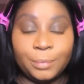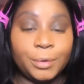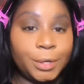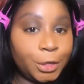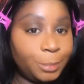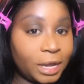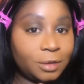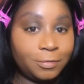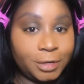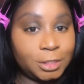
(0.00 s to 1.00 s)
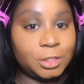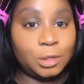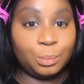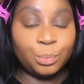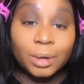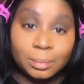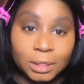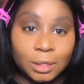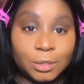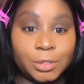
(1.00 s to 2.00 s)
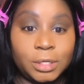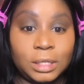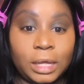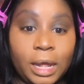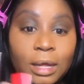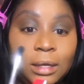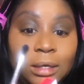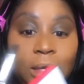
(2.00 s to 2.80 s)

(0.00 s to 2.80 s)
go back and finish them probably closer to the end.